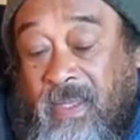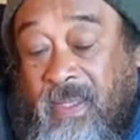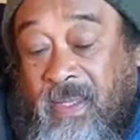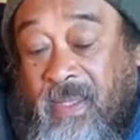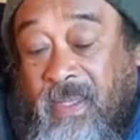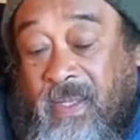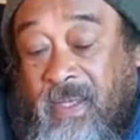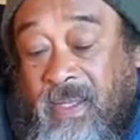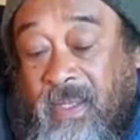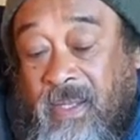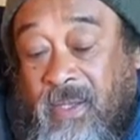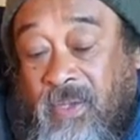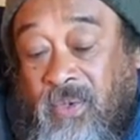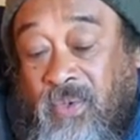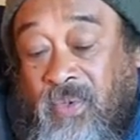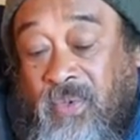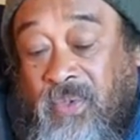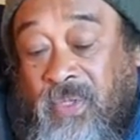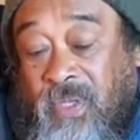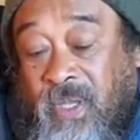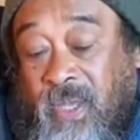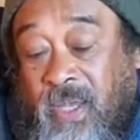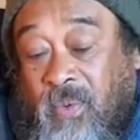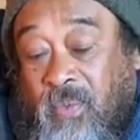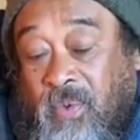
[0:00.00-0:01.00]
And then you
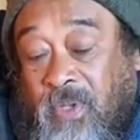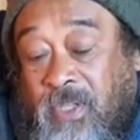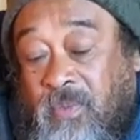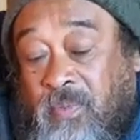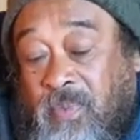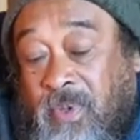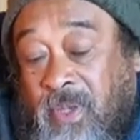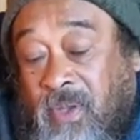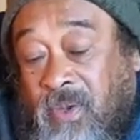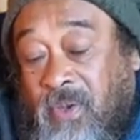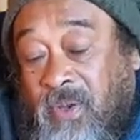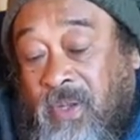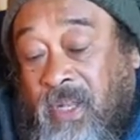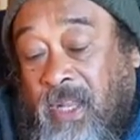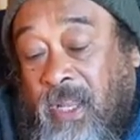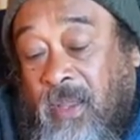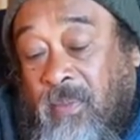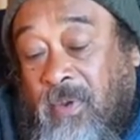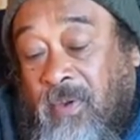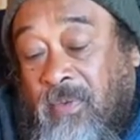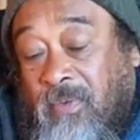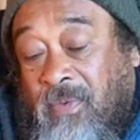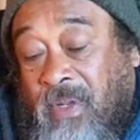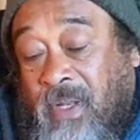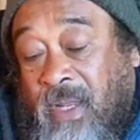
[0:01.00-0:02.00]
say, I whisper your
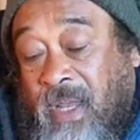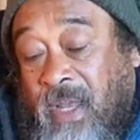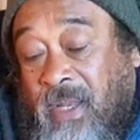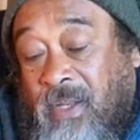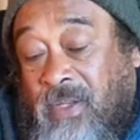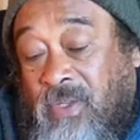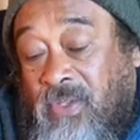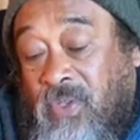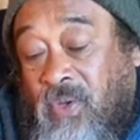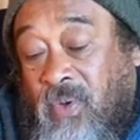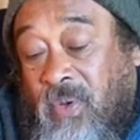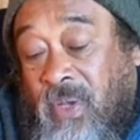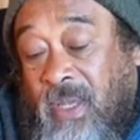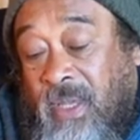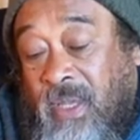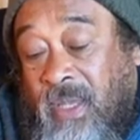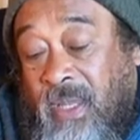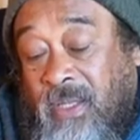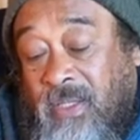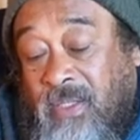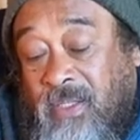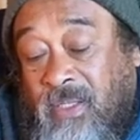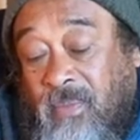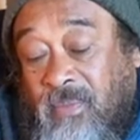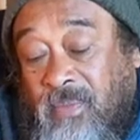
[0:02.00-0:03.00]
name every night so I
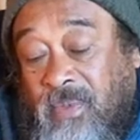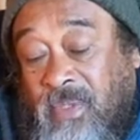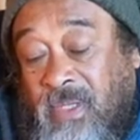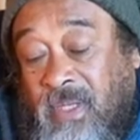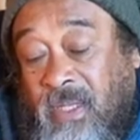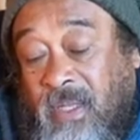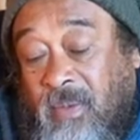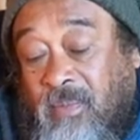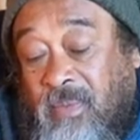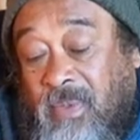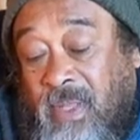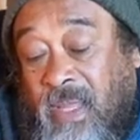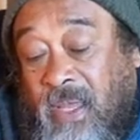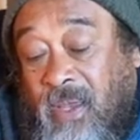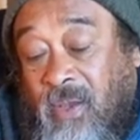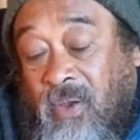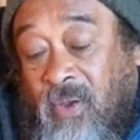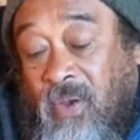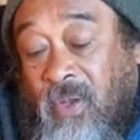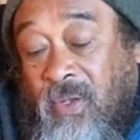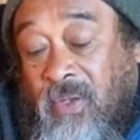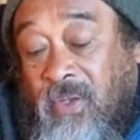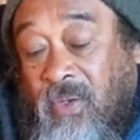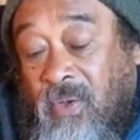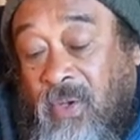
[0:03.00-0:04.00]
get some sleep. Thank
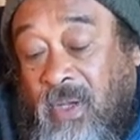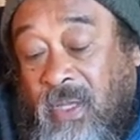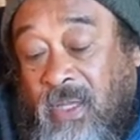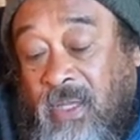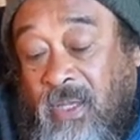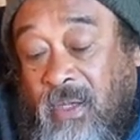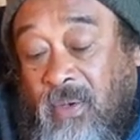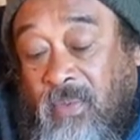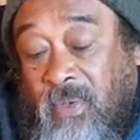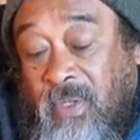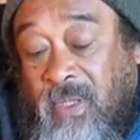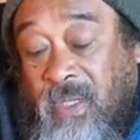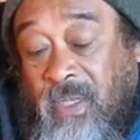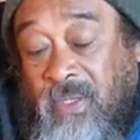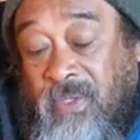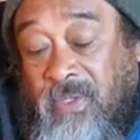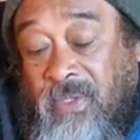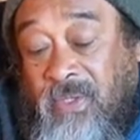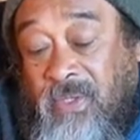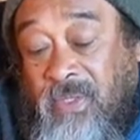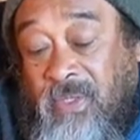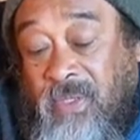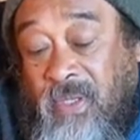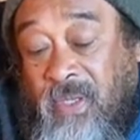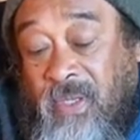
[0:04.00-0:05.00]
God you are here with
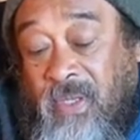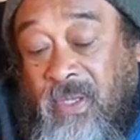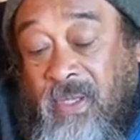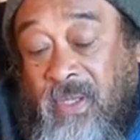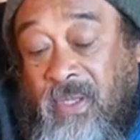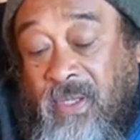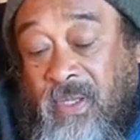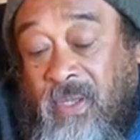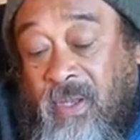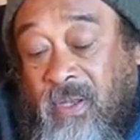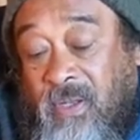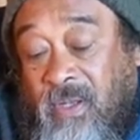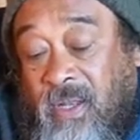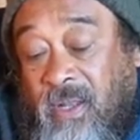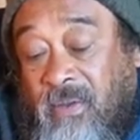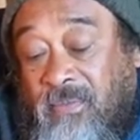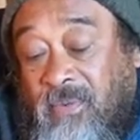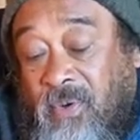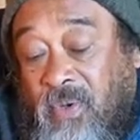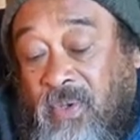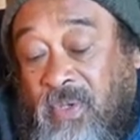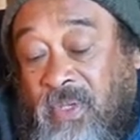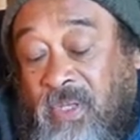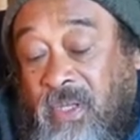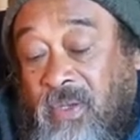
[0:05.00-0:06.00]
us, your
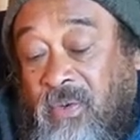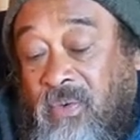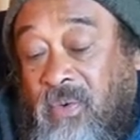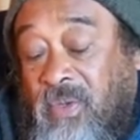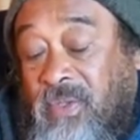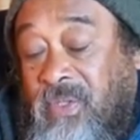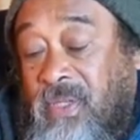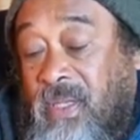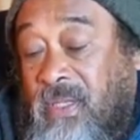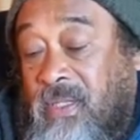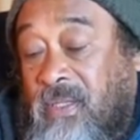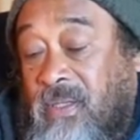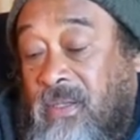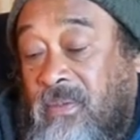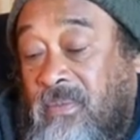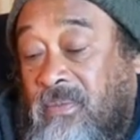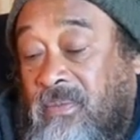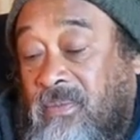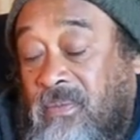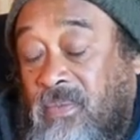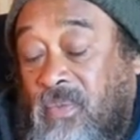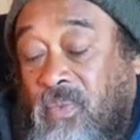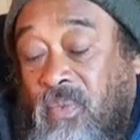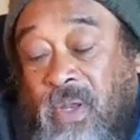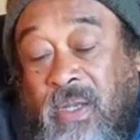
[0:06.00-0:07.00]
devotee Rosetta.
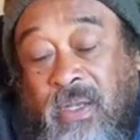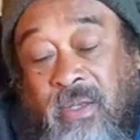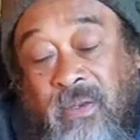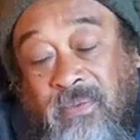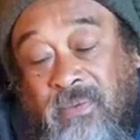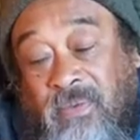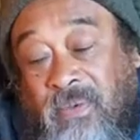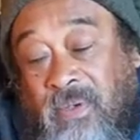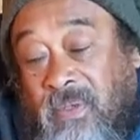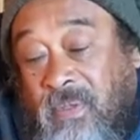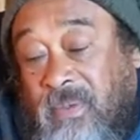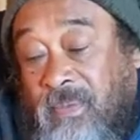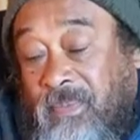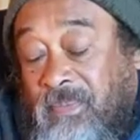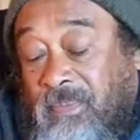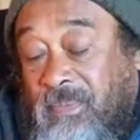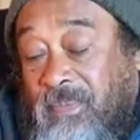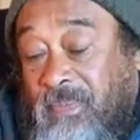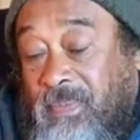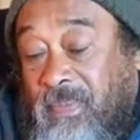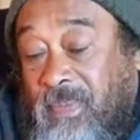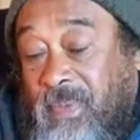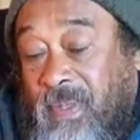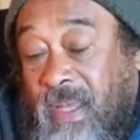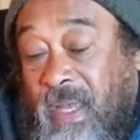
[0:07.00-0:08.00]
Wonderful.
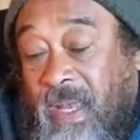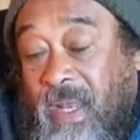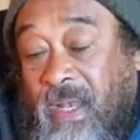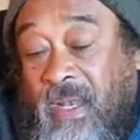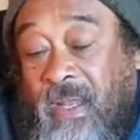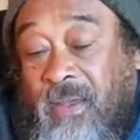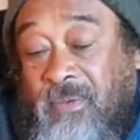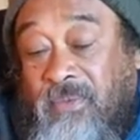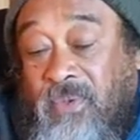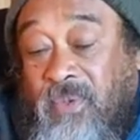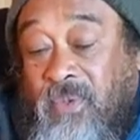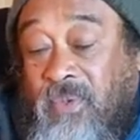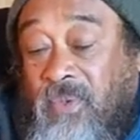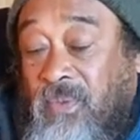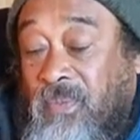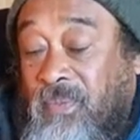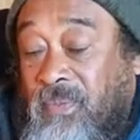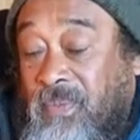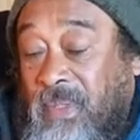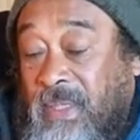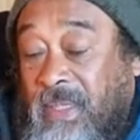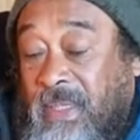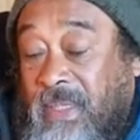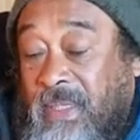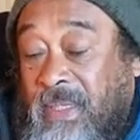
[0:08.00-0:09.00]
I love you.
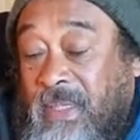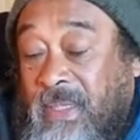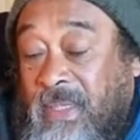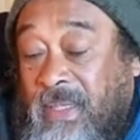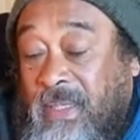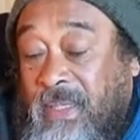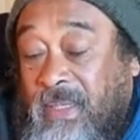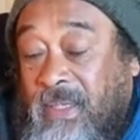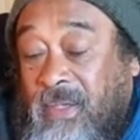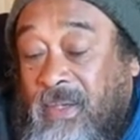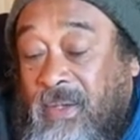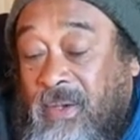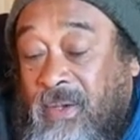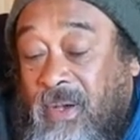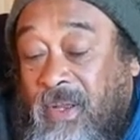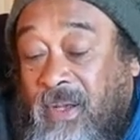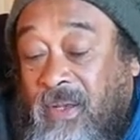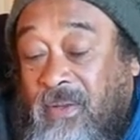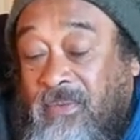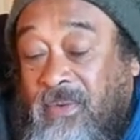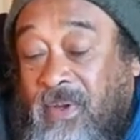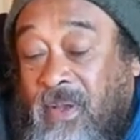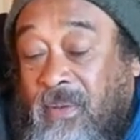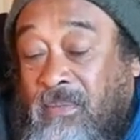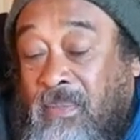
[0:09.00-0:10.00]
All
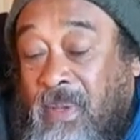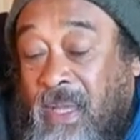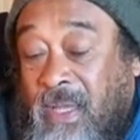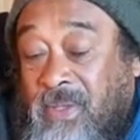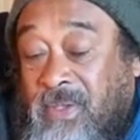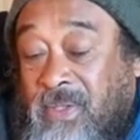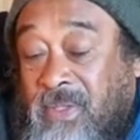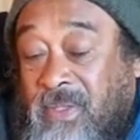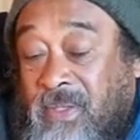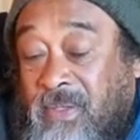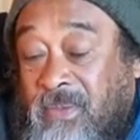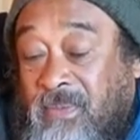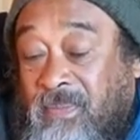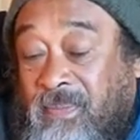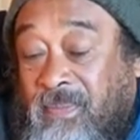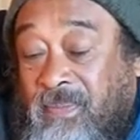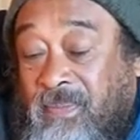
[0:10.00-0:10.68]
the very best.